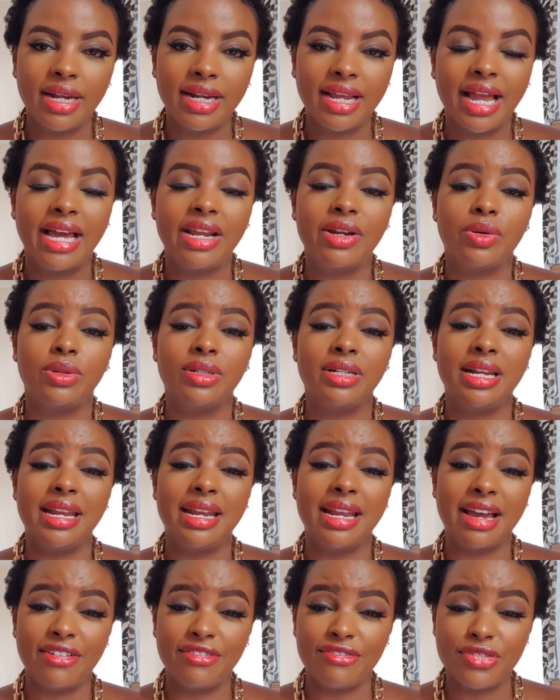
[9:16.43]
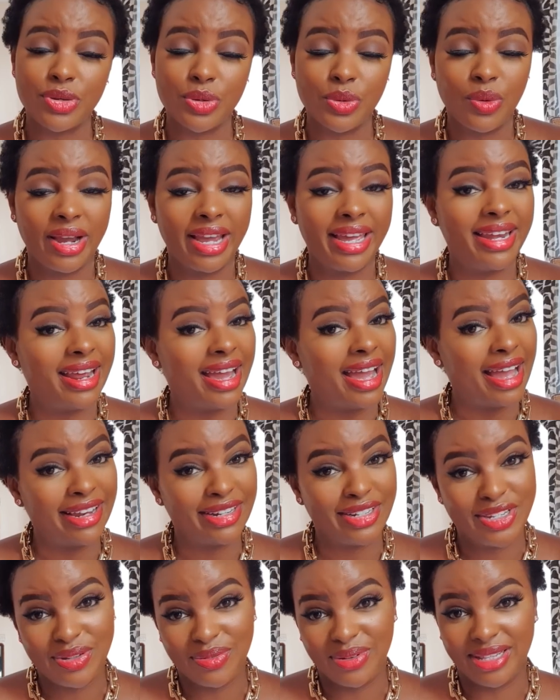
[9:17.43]
cannot love you and
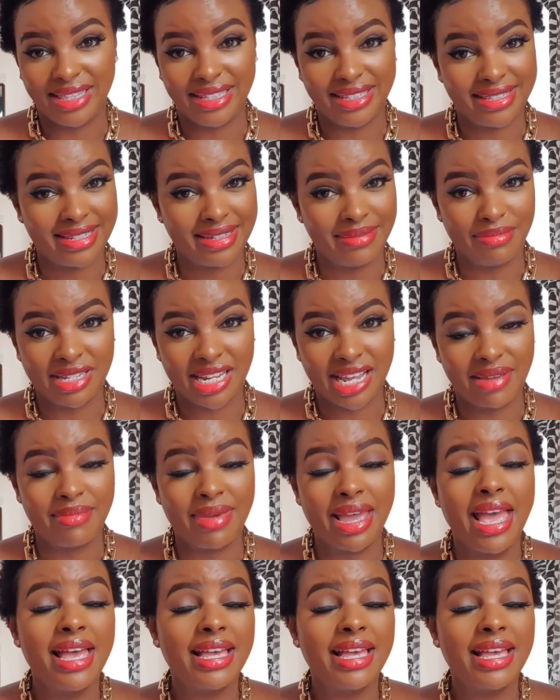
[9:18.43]
hurt you at the same time.